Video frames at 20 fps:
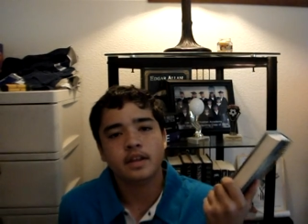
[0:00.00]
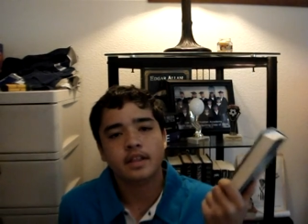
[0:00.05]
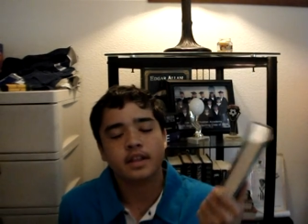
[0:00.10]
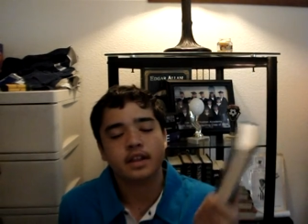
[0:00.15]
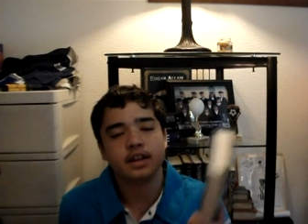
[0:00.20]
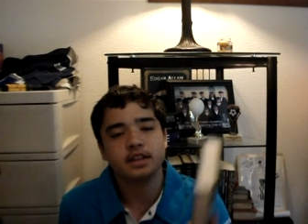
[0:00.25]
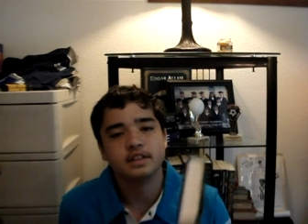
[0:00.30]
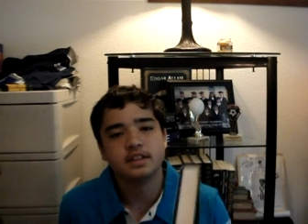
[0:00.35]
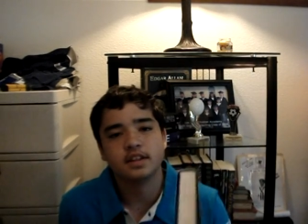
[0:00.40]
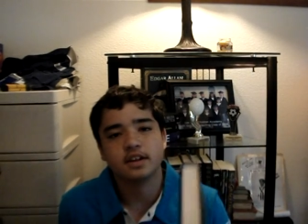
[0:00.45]

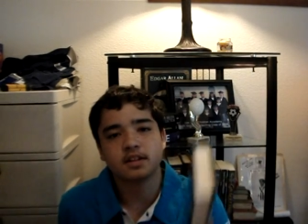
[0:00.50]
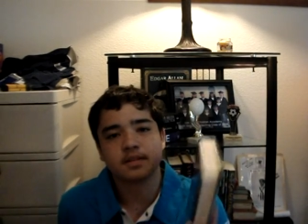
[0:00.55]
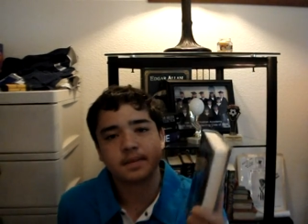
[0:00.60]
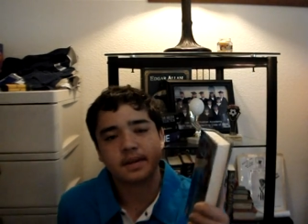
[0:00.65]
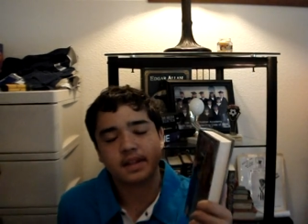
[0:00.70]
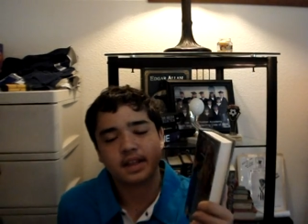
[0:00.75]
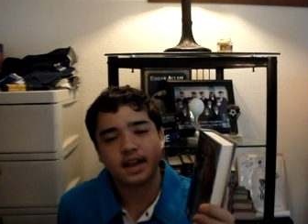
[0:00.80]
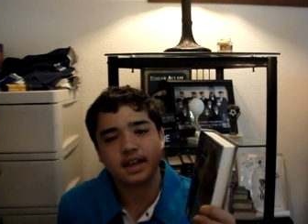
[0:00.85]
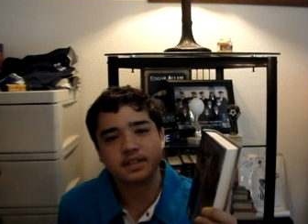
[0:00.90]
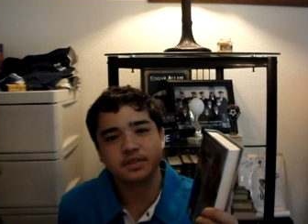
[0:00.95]
that I talked
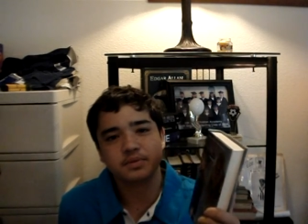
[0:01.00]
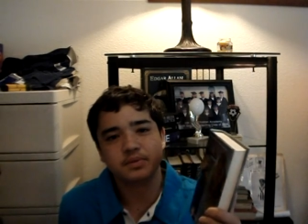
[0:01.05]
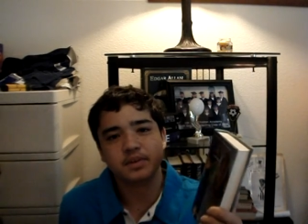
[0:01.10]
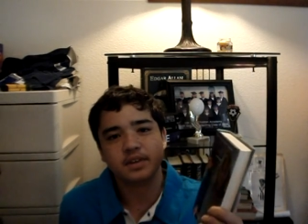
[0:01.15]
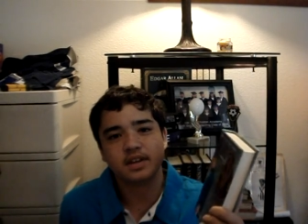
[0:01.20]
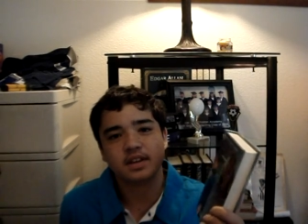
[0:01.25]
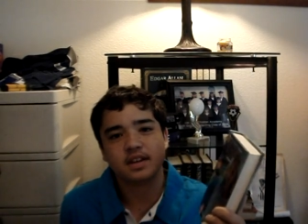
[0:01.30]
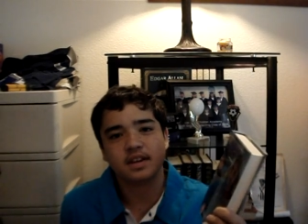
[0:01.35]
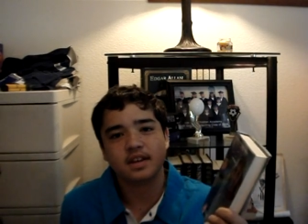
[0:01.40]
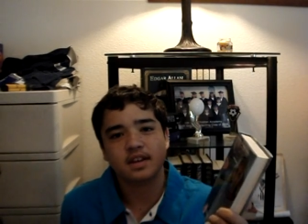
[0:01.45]
about last
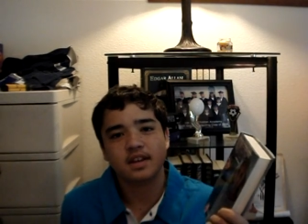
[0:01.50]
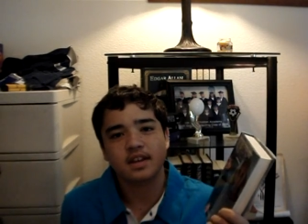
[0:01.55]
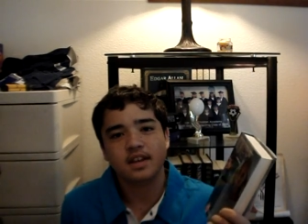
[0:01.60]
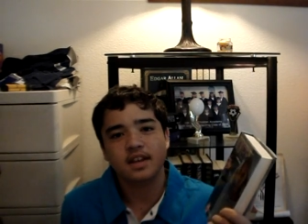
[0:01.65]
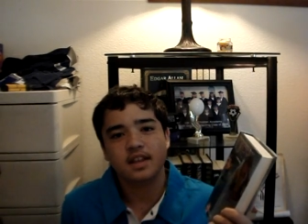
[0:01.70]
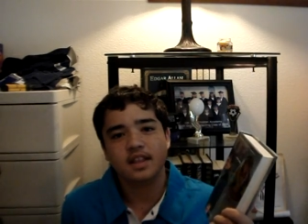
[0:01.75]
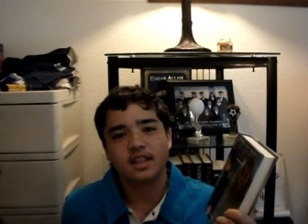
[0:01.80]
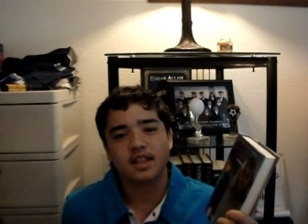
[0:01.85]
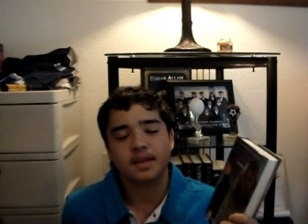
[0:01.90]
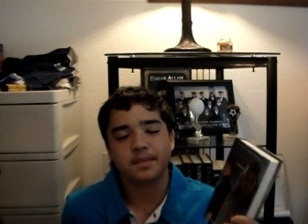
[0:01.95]
week,
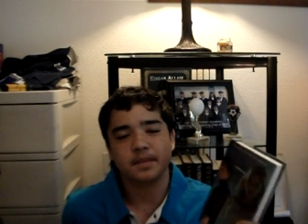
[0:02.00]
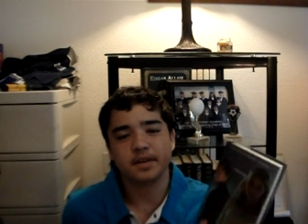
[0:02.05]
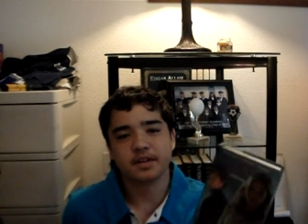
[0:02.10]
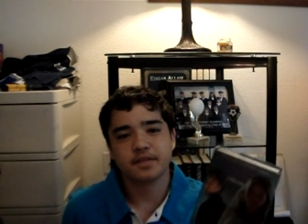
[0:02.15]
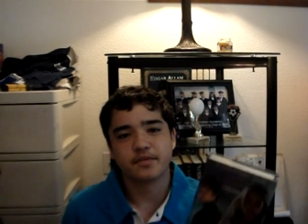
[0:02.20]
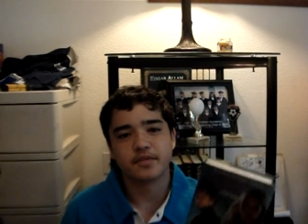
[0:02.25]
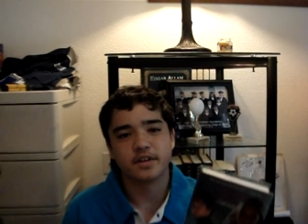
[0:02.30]
that my good